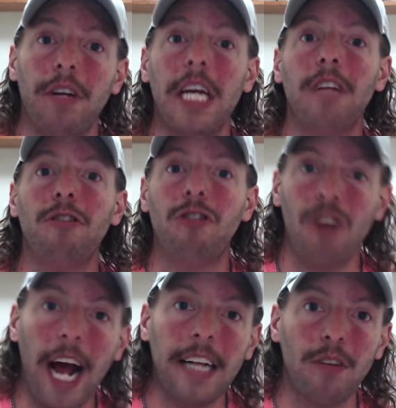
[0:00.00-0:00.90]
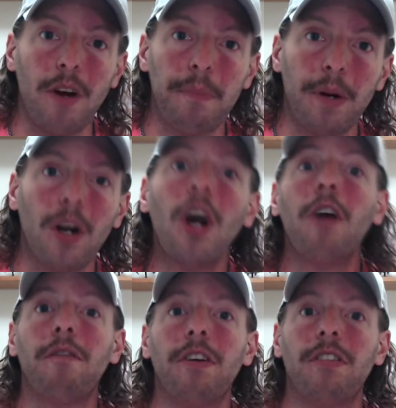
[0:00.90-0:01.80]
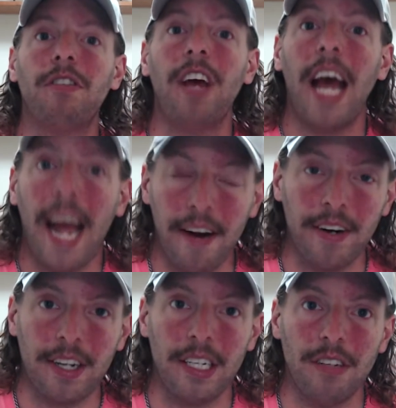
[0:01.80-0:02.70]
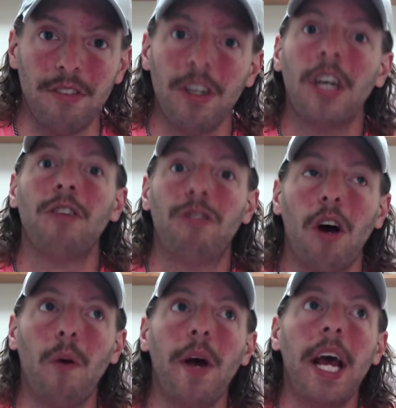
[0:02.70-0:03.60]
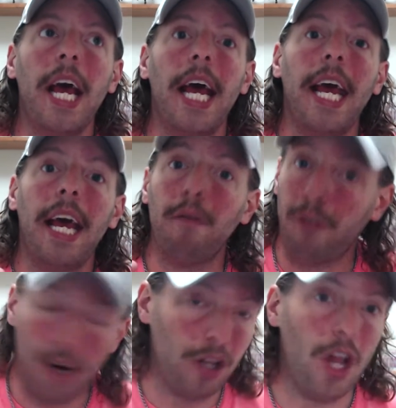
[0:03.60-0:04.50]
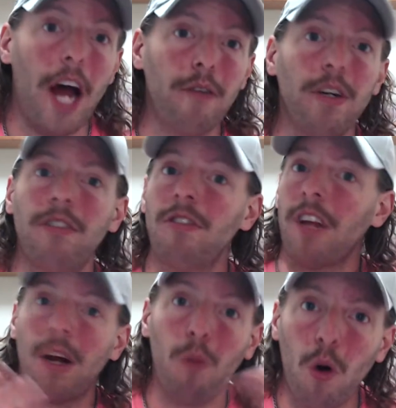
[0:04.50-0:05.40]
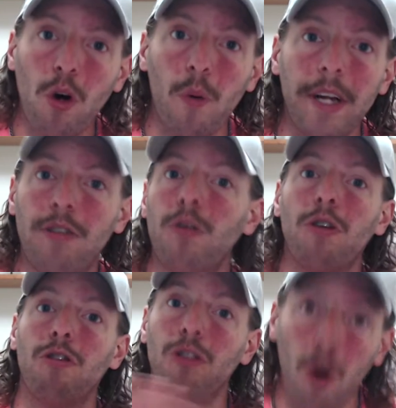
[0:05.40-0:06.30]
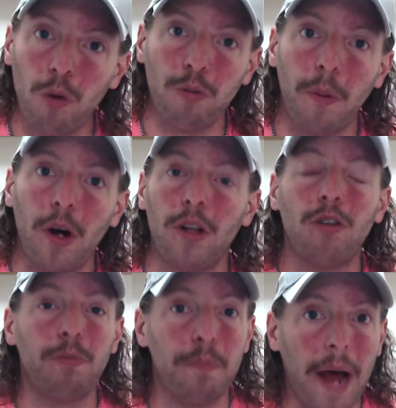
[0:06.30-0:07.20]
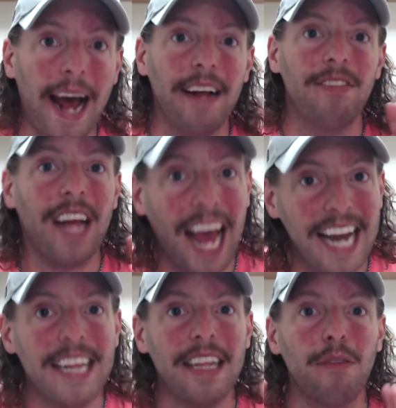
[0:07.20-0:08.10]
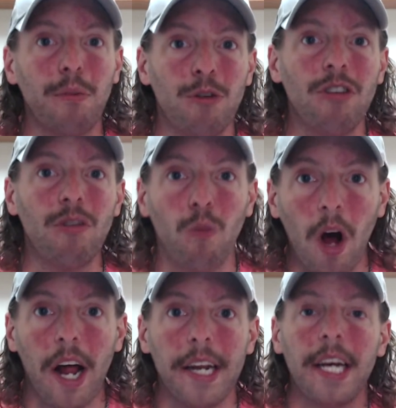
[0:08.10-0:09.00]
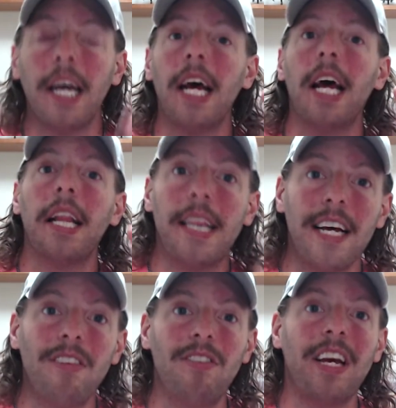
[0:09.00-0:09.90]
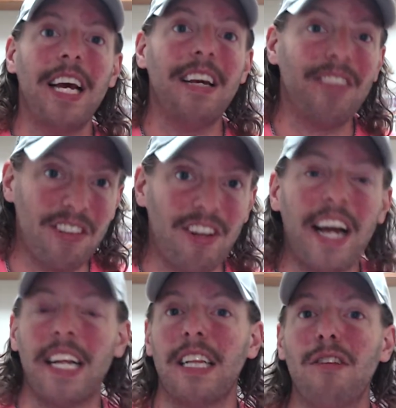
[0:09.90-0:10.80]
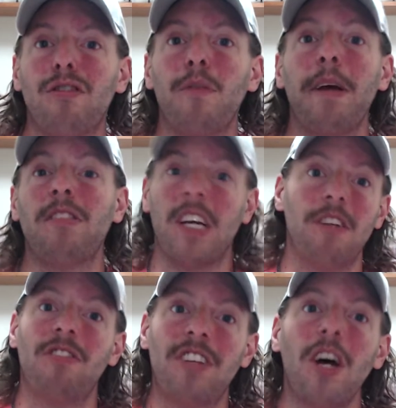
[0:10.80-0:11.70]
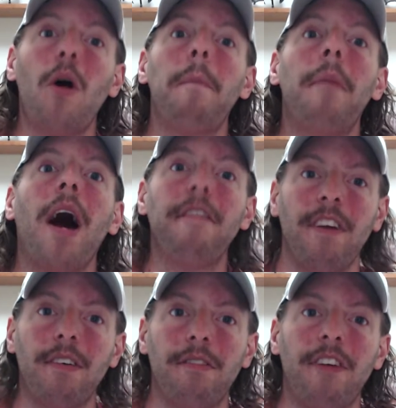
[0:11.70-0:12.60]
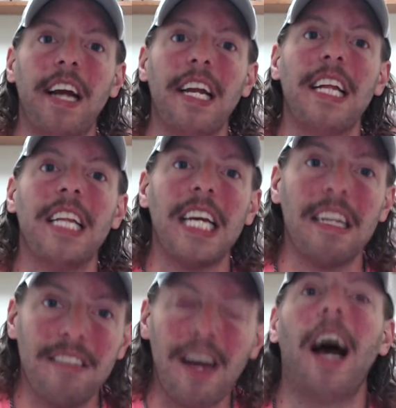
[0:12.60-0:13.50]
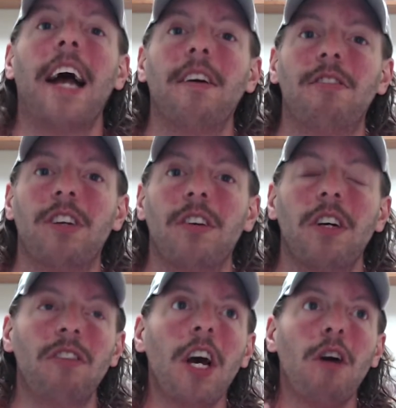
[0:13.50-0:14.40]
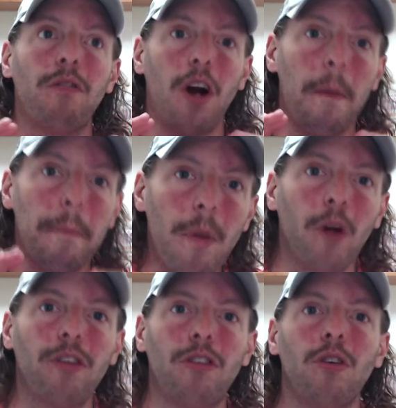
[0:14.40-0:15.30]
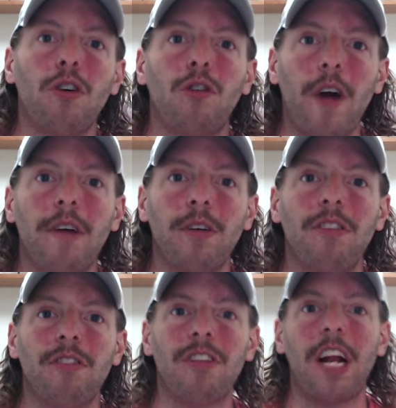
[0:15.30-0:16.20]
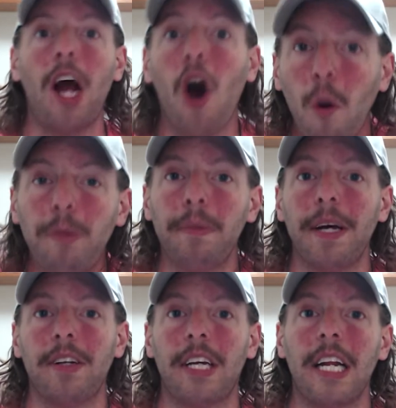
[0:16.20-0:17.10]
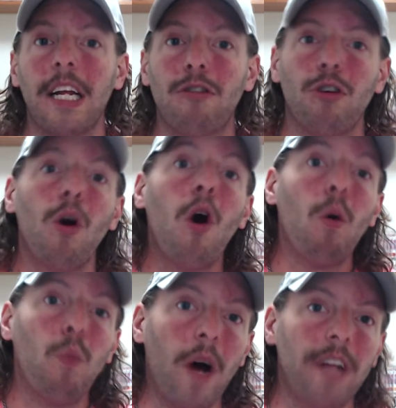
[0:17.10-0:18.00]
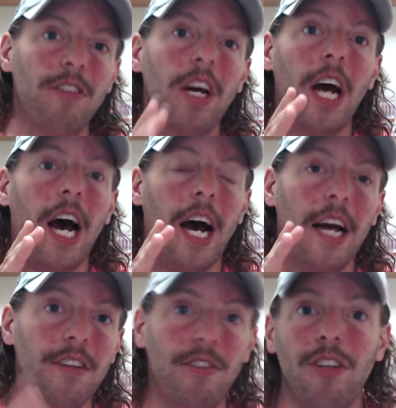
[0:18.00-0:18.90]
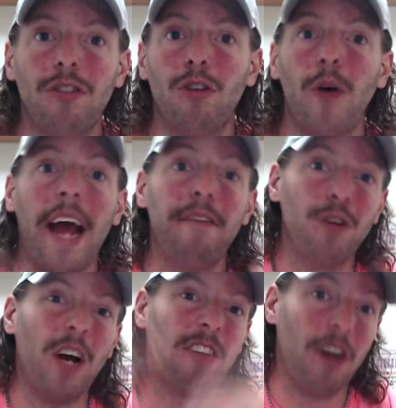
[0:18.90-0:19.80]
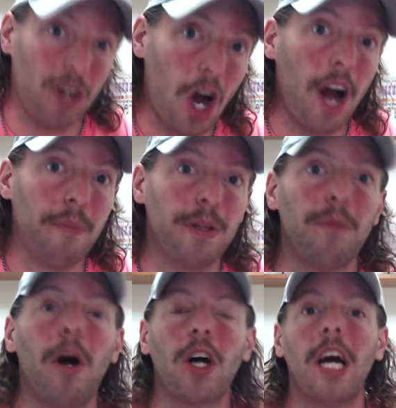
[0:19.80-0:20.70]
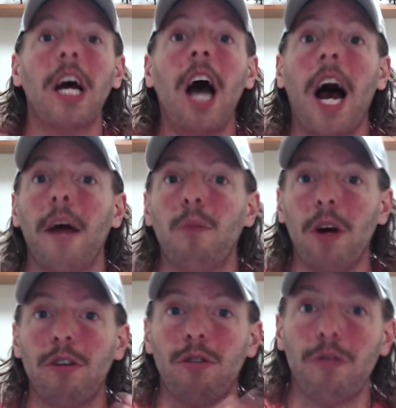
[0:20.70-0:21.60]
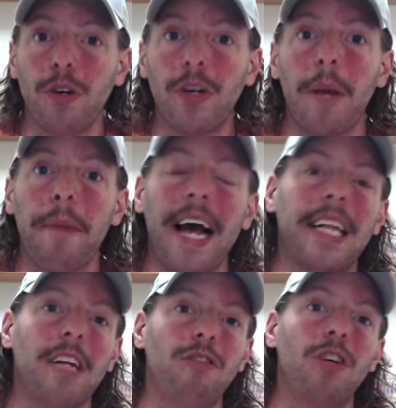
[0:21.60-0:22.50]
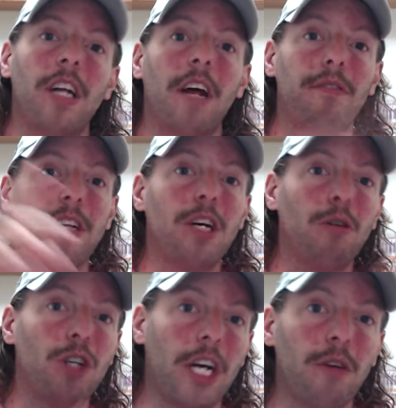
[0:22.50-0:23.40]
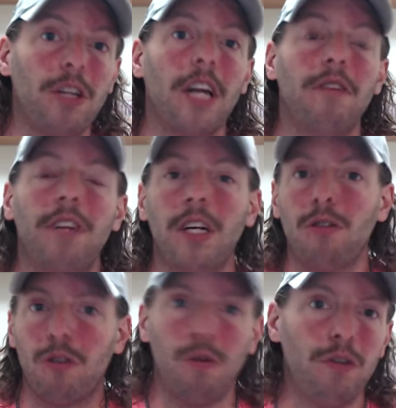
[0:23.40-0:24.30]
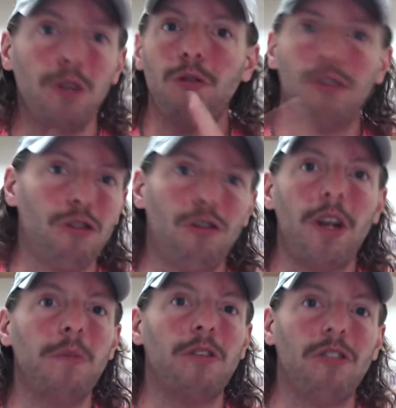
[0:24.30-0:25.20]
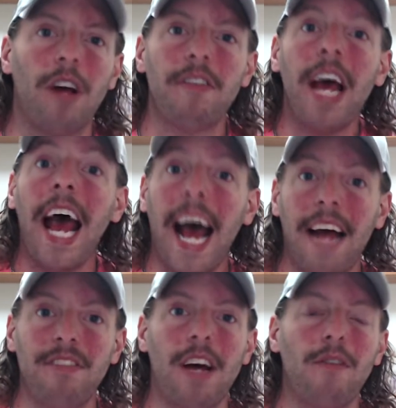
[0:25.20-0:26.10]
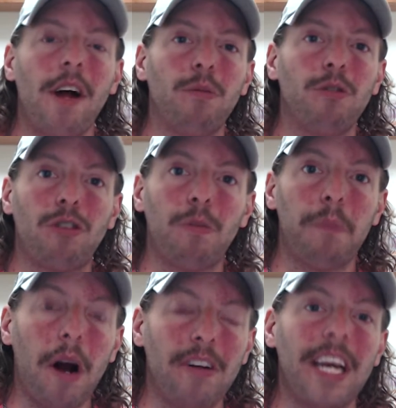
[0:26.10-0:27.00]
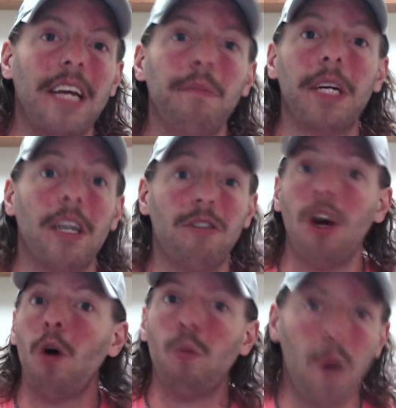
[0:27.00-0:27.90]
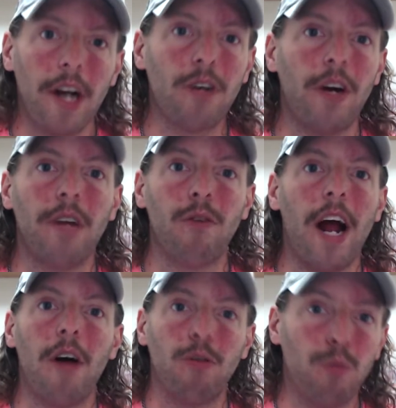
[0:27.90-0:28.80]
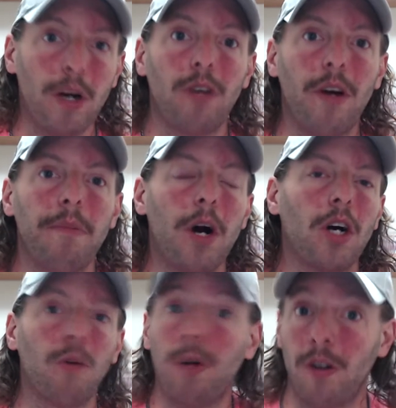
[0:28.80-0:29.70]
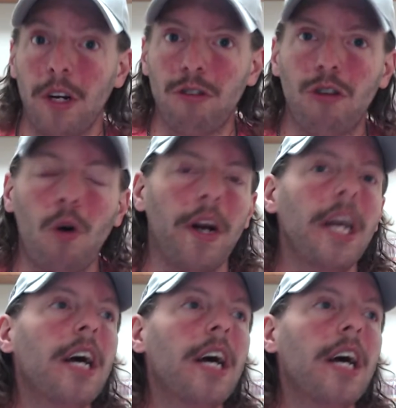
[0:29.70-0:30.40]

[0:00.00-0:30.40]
It is Jack the Ripper versus Heracles. So, for a lot of reasons that I won't go into, because no spoilers past anything from season one, this is exciting. This is amazing. It's still my favorite fight in the entire series for a multitude of great reasons that I hope to be able to get into once Uh, the season two, and if you guys are caught up with the manga, I was reviewing it back then, so you could definitely go check out the other videos, the reviews, the streams and stuff as that round was partaking, because what a great round, what a great manga, what a great story.